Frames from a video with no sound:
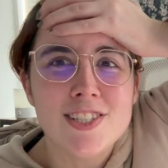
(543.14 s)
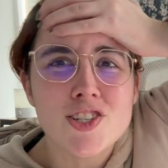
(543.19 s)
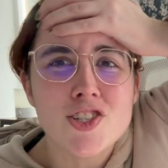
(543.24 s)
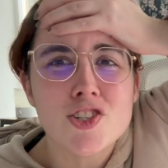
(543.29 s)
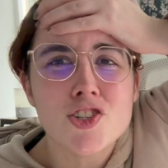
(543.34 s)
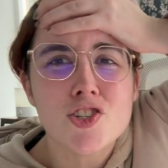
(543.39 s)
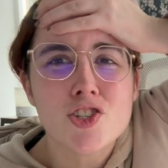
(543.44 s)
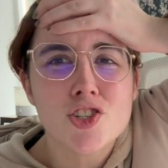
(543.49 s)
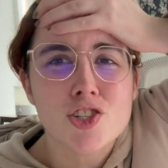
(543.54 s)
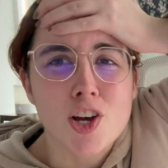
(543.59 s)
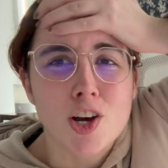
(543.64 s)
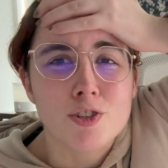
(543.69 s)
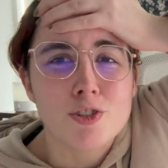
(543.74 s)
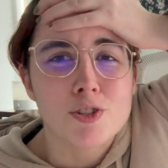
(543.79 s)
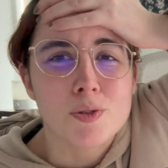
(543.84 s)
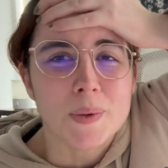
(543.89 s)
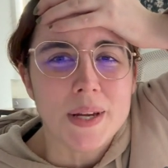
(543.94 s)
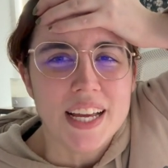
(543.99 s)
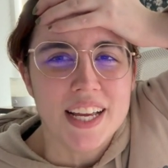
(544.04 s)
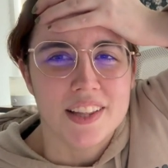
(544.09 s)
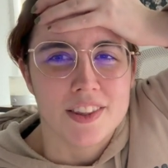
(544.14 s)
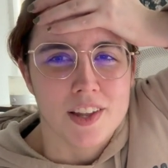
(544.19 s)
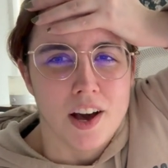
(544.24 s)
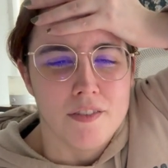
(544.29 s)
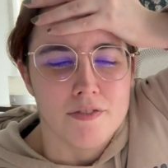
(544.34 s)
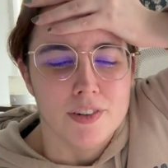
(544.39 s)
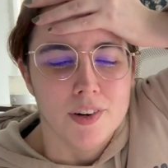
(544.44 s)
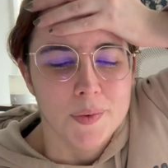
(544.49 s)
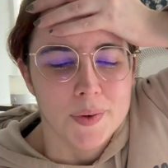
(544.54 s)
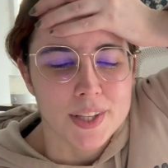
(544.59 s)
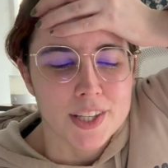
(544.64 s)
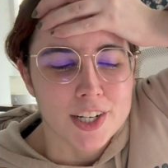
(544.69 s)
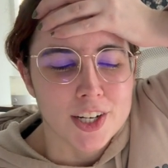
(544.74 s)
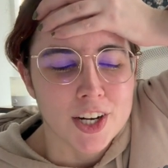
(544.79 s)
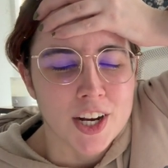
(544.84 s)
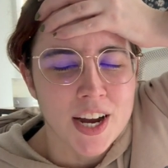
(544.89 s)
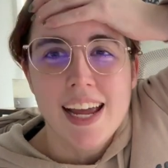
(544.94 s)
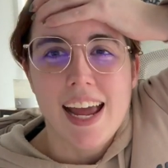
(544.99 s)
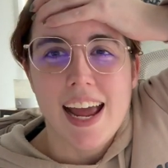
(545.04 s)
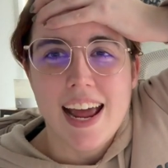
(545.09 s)
just so sweet and thoughtful with
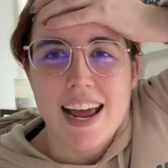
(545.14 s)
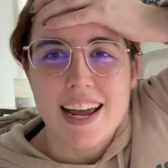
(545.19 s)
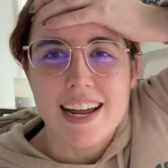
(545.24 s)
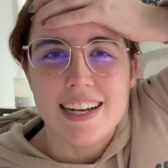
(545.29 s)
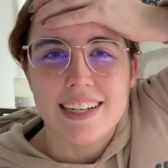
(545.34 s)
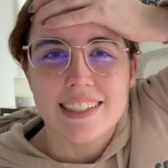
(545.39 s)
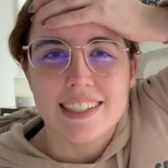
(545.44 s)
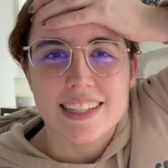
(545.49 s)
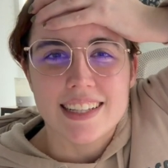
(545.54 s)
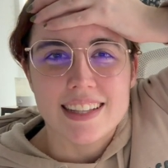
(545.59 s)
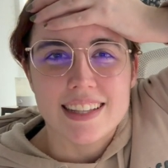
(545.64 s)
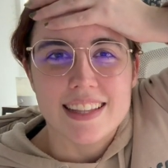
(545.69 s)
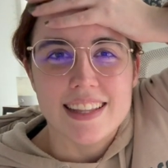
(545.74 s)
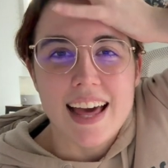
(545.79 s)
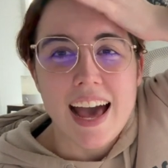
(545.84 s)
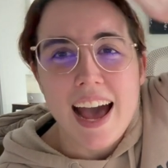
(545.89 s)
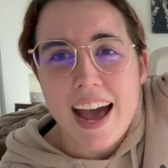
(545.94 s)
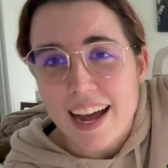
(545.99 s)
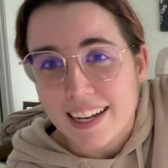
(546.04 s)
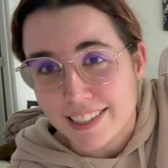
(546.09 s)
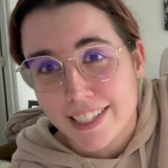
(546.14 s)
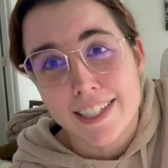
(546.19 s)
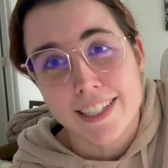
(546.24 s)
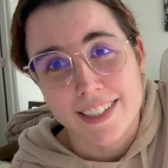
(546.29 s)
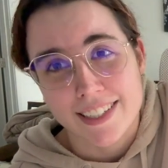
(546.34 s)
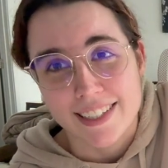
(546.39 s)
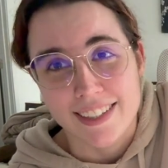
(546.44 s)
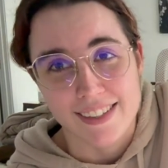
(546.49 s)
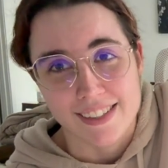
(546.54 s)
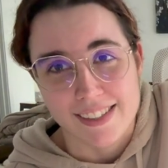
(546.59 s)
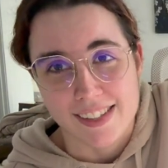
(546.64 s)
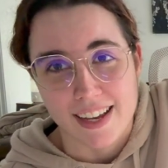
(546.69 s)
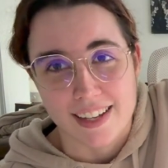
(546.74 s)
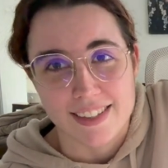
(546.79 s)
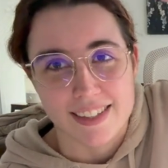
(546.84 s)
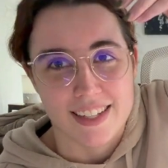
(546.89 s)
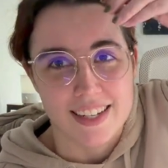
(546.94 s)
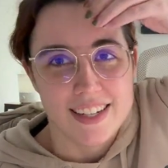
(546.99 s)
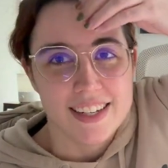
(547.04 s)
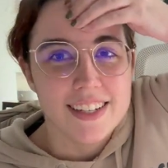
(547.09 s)
her, and that is
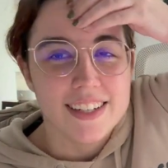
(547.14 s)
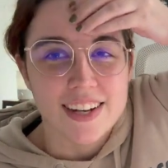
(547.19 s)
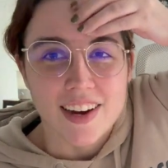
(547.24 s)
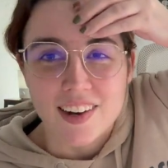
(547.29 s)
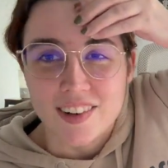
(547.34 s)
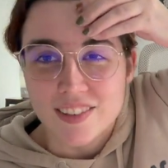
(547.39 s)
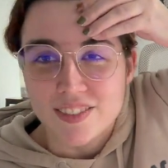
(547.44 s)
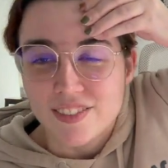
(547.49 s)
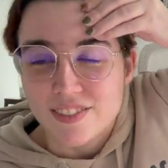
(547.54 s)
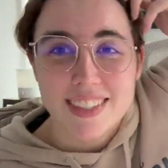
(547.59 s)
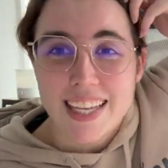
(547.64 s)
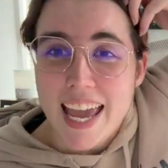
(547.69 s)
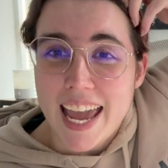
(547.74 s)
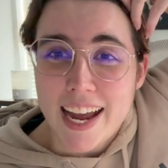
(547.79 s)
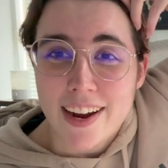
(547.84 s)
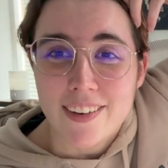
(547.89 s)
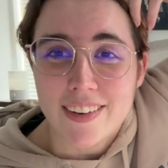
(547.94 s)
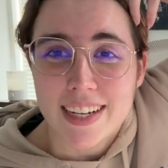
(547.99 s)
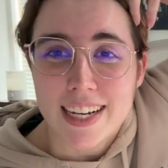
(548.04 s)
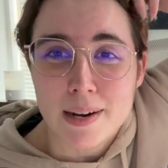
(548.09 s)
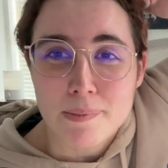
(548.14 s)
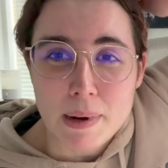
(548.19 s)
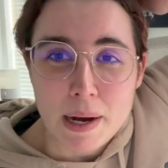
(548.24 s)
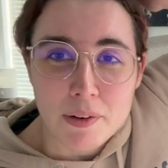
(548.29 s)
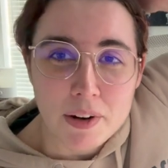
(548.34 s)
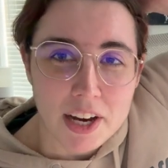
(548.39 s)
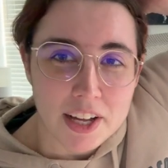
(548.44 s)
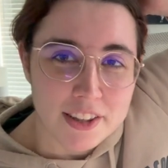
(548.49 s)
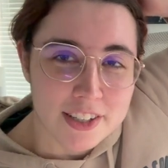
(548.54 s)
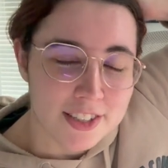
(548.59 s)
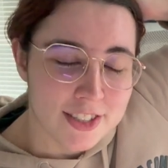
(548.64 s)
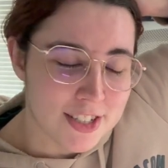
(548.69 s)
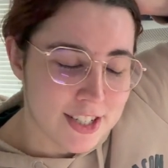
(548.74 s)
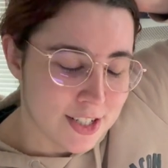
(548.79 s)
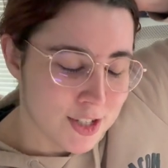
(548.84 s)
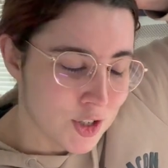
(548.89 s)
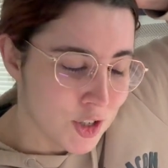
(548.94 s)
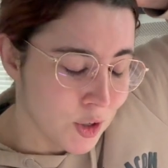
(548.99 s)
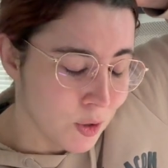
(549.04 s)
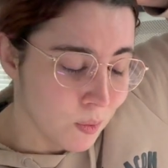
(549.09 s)
sexy, you know, caring about others.
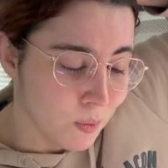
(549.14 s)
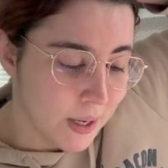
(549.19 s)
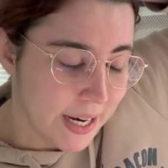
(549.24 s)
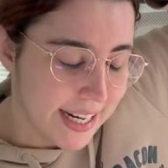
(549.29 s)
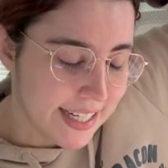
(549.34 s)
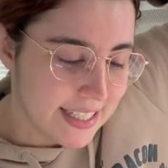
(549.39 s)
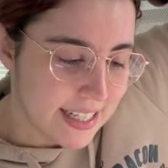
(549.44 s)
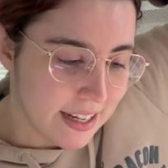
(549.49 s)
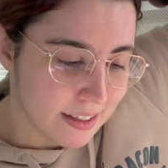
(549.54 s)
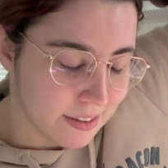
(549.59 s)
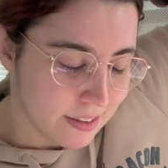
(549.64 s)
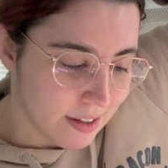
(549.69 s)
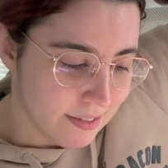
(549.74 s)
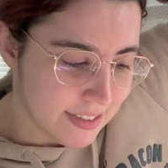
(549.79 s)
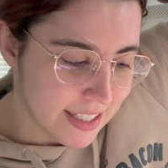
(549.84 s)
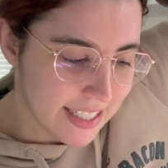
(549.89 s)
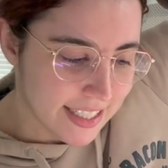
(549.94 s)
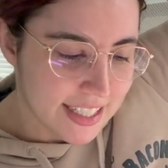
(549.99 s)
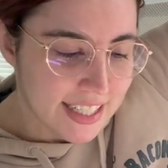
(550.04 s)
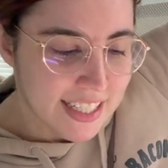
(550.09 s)
It's great. I love it.